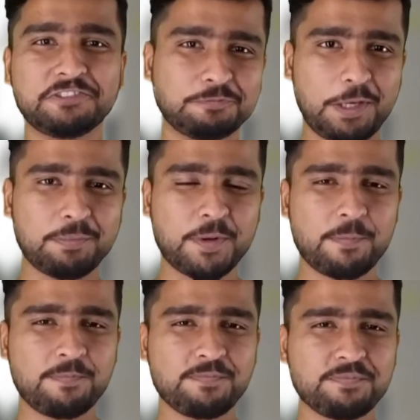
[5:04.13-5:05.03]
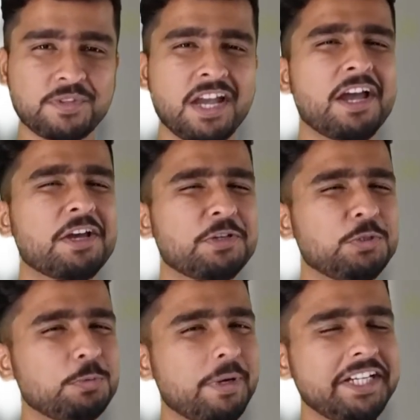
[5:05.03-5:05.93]
of paper,
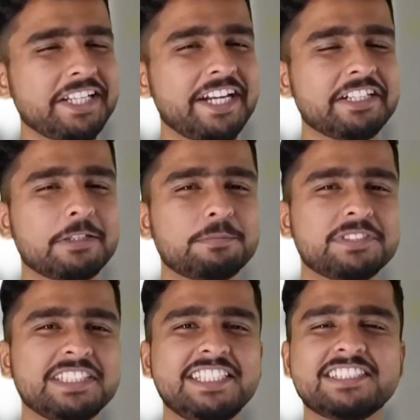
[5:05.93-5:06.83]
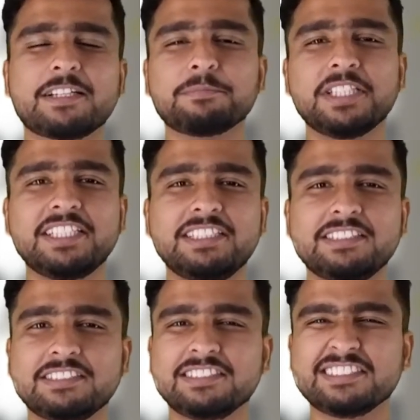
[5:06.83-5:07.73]
you might end up seeing something
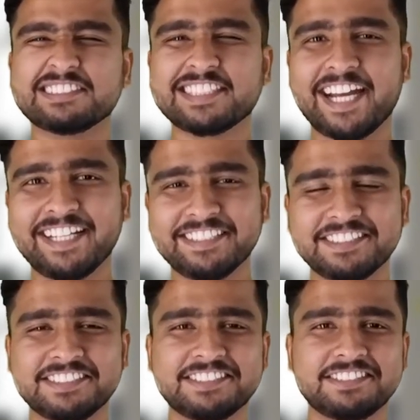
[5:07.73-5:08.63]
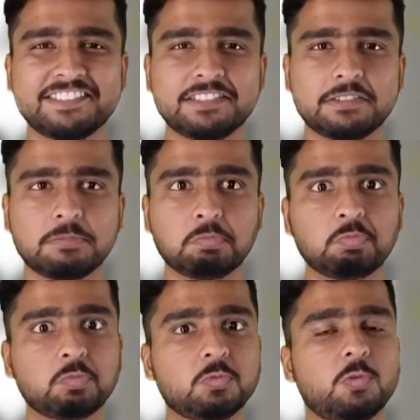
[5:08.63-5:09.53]
red.
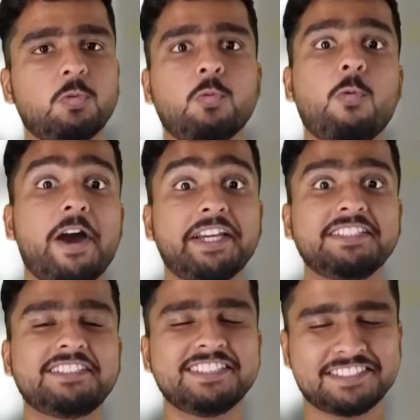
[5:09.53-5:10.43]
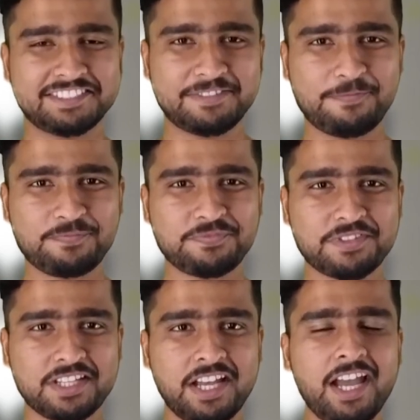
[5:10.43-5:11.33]
Why is this?
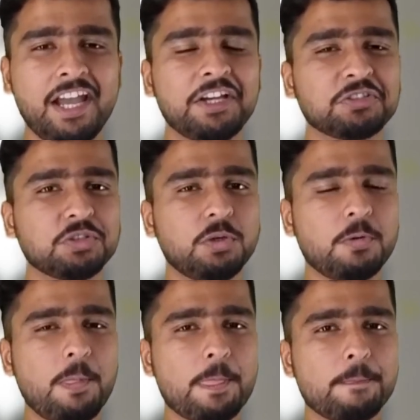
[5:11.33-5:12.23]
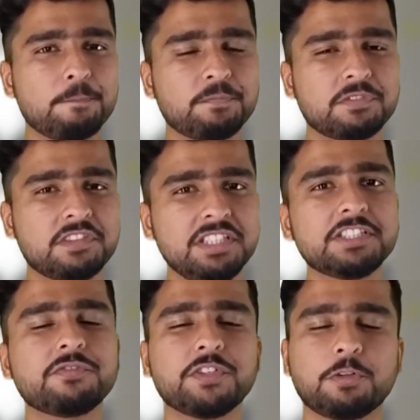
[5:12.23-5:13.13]
So
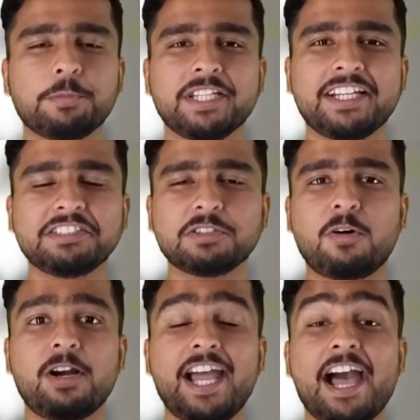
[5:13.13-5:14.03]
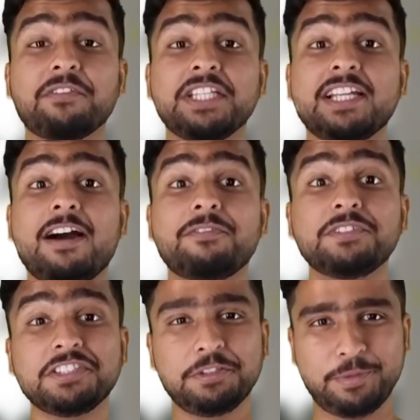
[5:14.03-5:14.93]
this phenomena is called having an
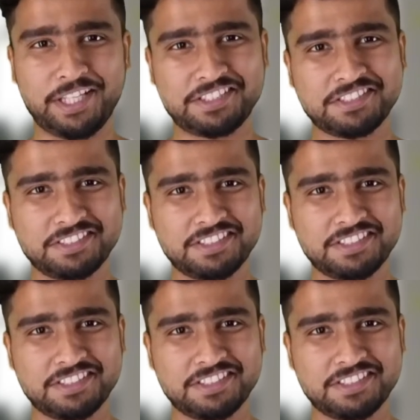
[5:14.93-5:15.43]
after image.